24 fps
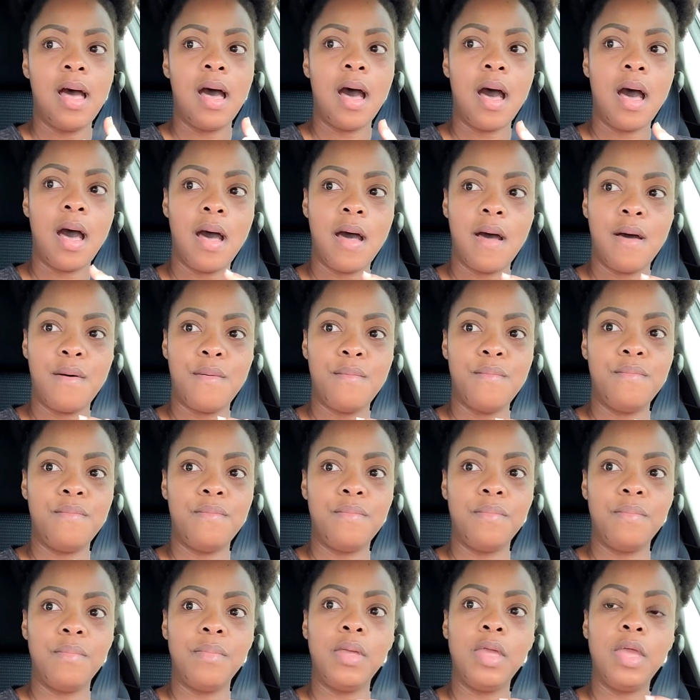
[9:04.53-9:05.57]
Um,
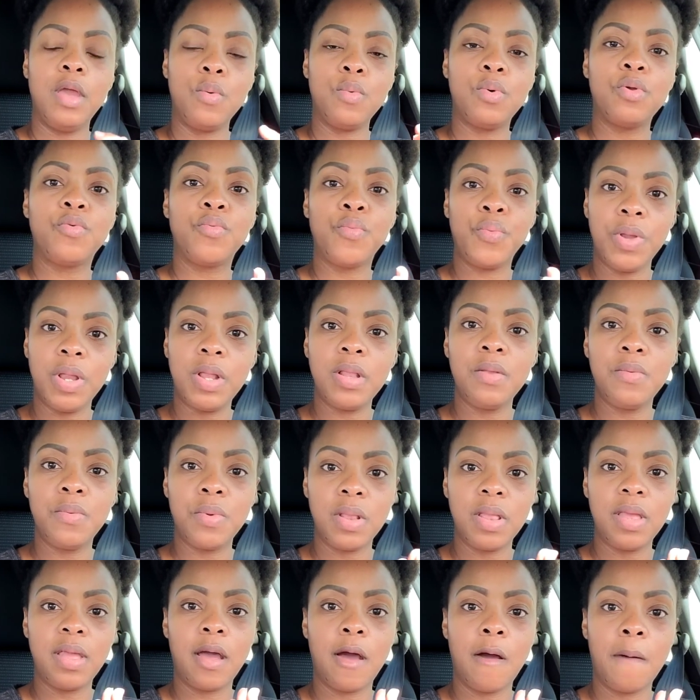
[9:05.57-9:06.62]
it would really,
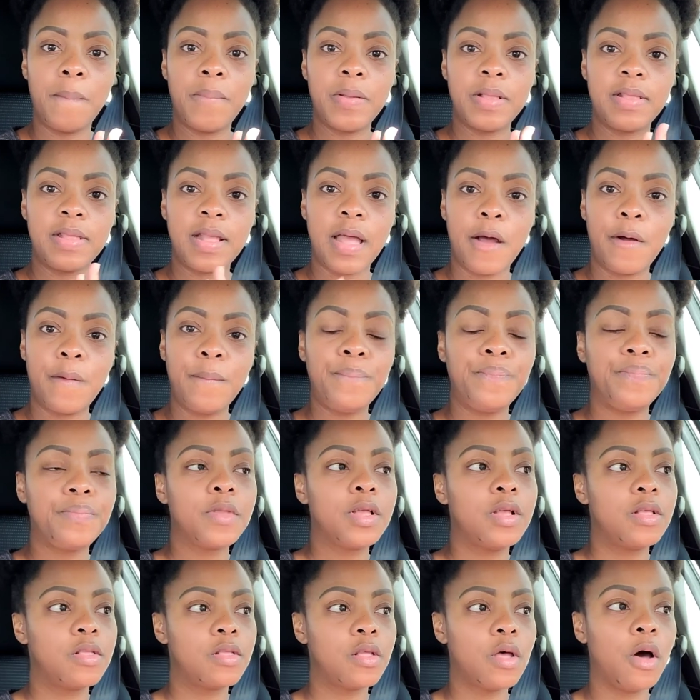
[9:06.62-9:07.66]
really help us out.
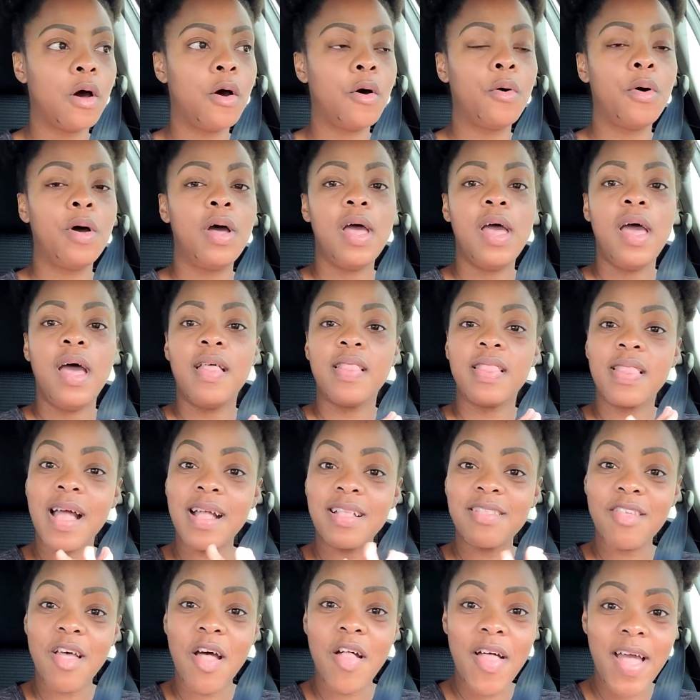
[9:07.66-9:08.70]
So
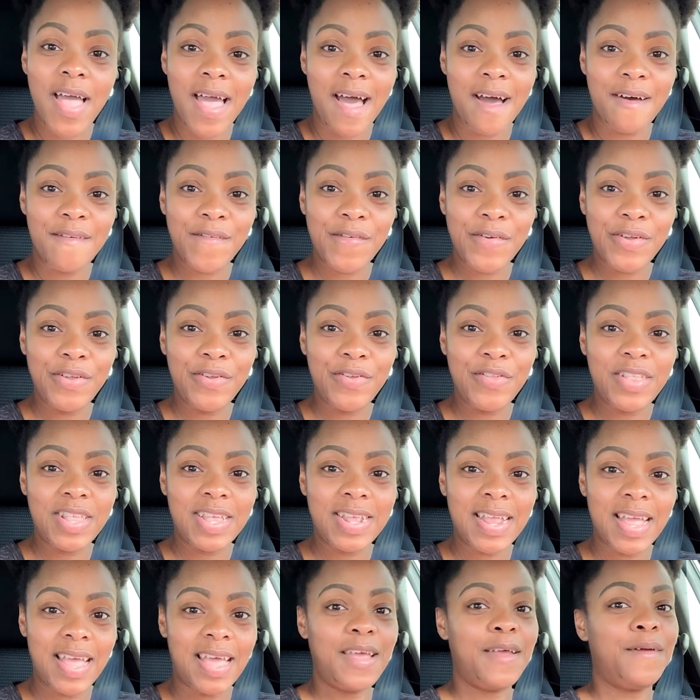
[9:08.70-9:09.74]
that's all I have for you
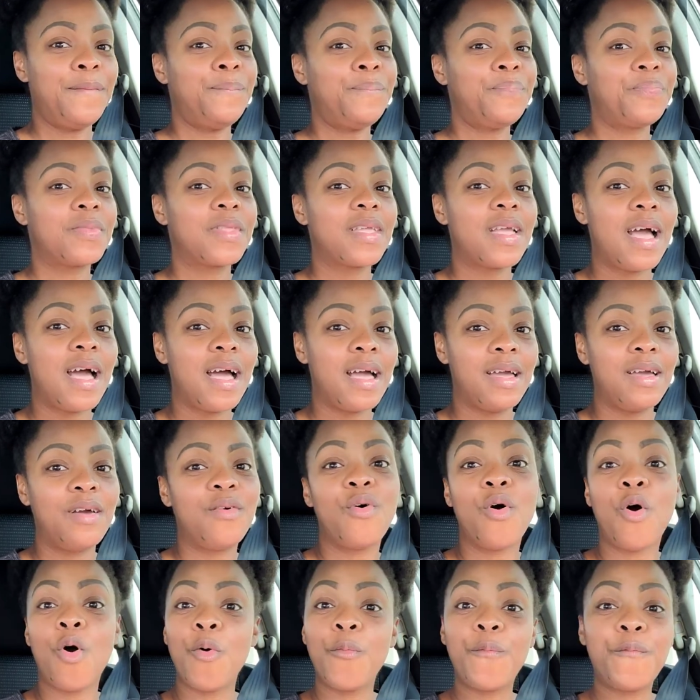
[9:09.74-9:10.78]
today. I
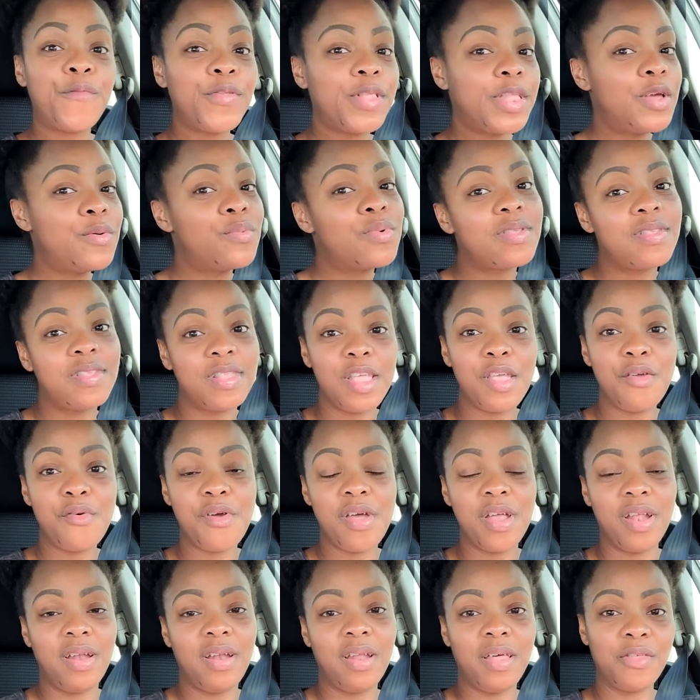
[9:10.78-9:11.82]
hopefully will see you
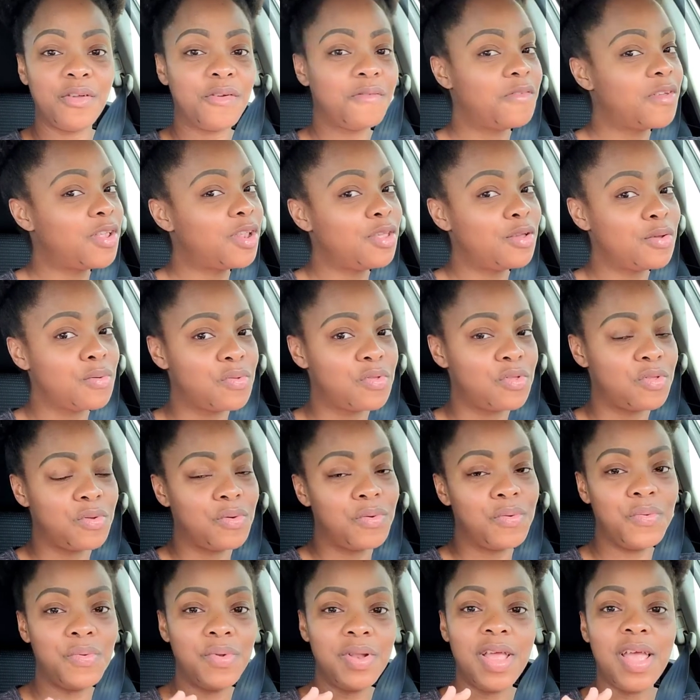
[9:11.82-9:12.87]
in another video
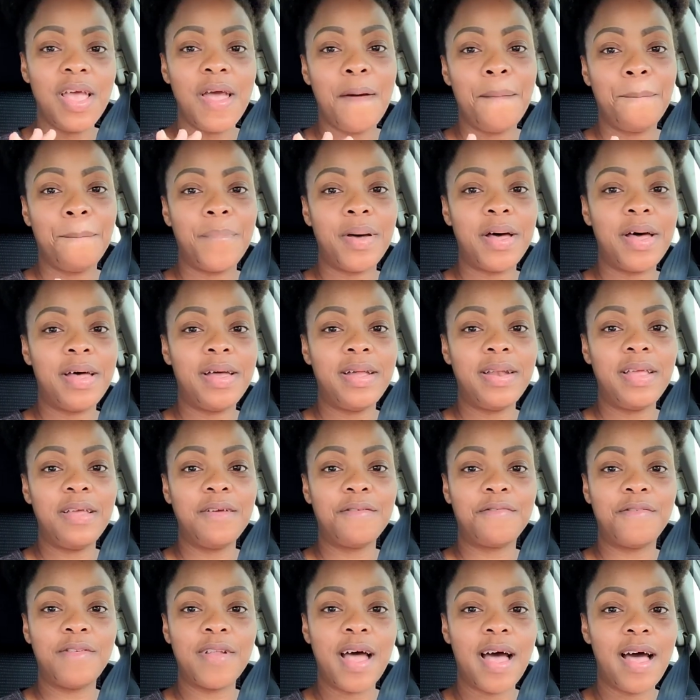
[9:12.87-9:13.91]
soon. But
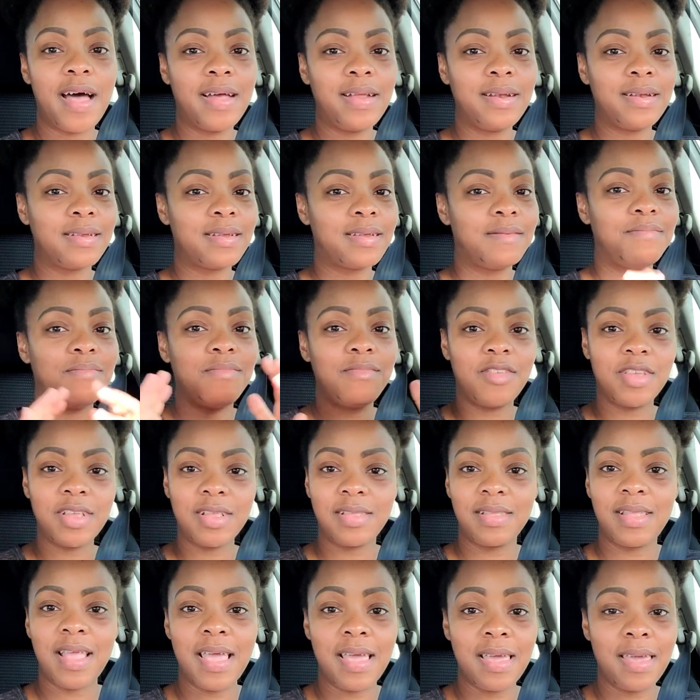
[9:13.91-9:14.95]
if not,
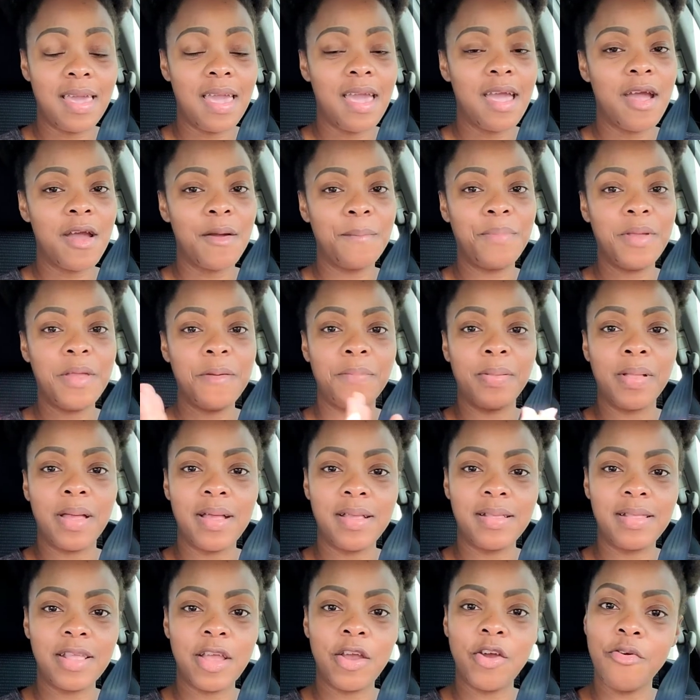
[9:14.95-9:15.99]
just take care, be
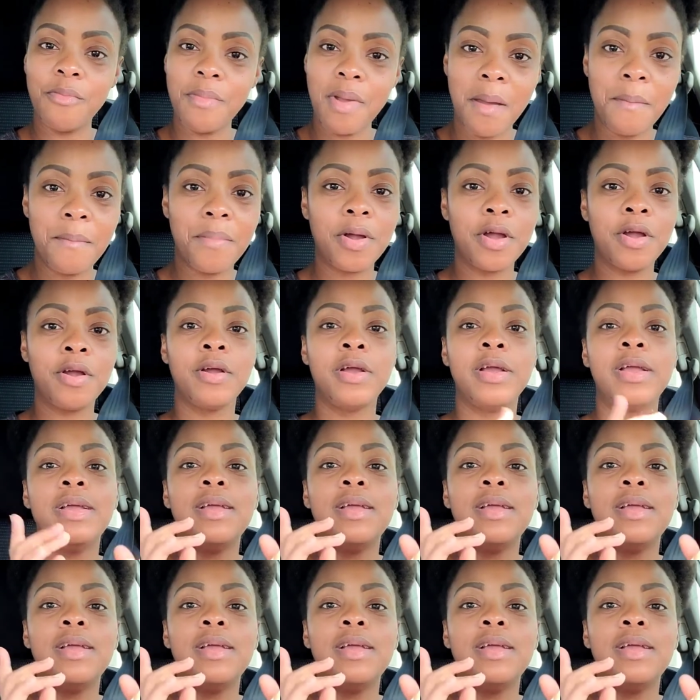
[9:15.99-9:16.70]
blessed, and remember,